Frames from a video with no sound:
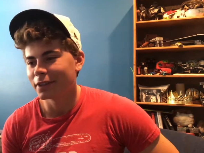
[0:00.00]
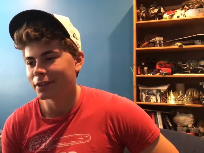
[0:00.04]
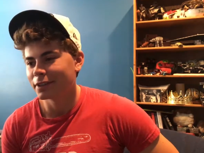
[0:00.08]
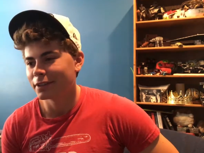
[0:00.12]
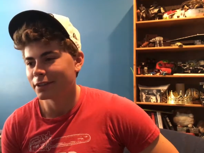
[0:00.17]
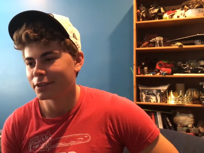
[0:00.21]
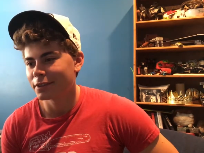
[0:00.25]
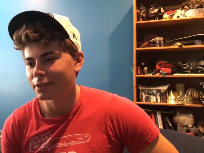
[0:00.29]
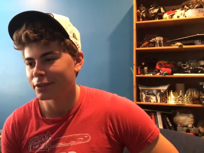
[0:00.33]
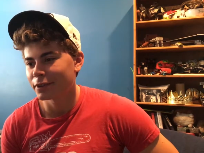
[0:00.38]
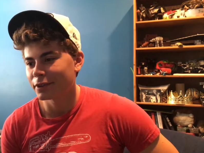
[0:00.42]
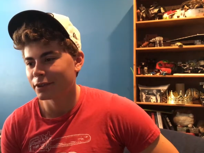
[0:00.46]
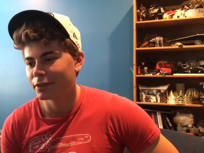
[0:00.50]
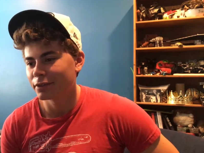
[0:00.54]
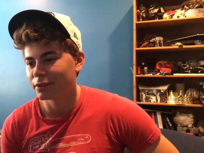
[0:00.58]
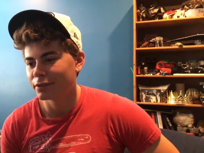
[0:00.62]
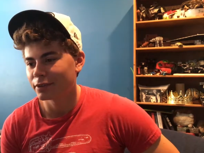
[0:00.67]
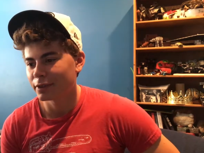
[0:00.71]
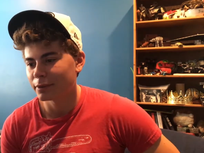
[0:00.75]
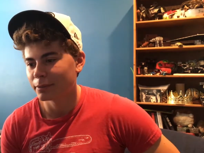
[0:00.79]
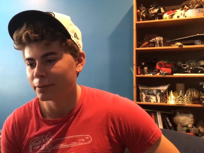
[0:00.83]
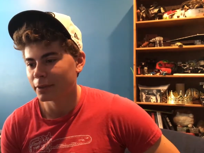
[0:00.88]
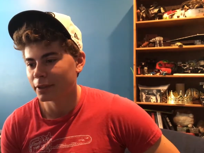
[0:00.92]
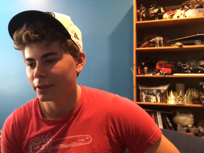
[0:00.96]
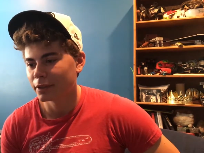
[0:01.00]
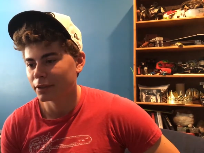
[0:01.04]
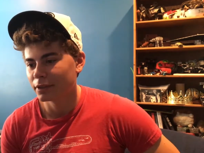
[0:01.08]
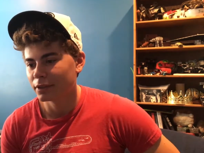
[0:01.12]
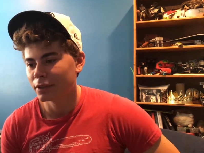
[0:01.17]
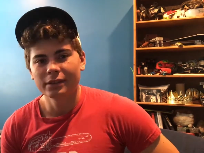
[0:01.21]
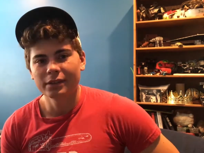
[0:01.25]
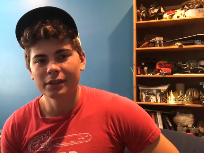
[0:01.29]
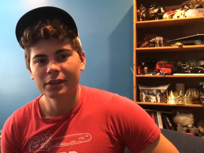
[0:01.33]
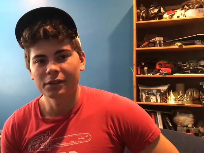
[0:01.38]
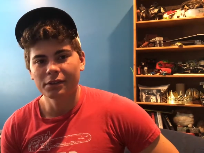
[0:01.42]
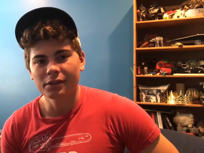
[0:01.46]
It turned from a
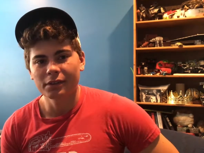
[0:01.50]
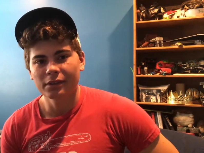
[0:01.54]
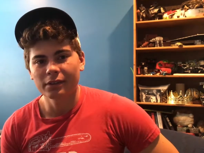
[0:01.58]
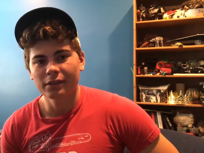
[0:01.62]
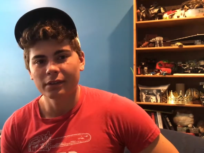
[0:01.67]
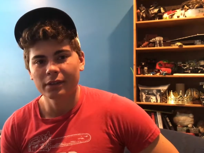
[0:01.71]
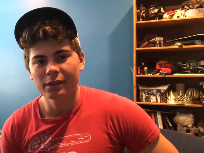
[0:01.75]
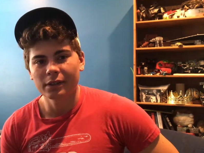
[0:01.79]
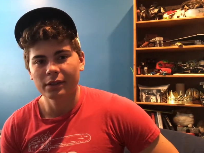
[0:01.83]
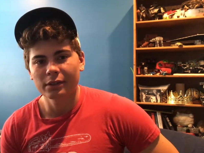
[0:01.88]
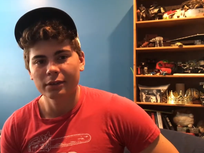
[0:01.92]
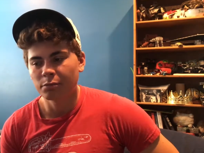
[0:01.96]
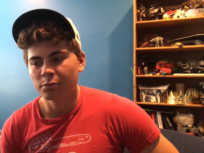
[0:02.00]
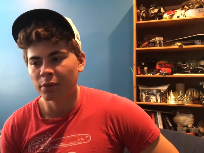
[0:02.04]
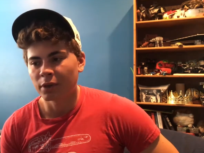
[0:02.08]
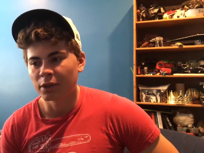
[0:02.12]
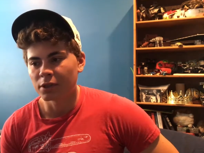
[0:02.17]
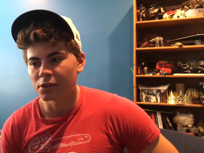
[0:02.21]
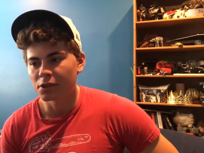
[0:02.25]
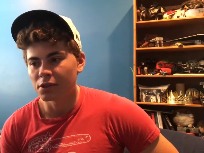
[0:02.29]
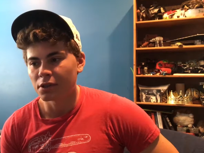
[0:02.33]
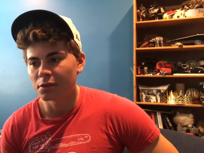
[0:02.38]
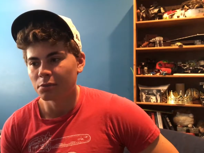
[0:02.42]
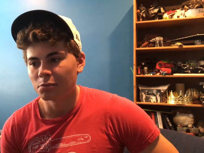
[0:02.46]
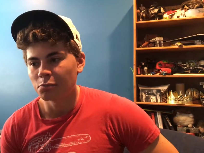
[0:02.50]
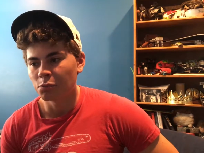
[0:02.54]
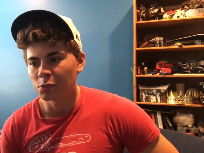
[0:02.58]
decently budgeted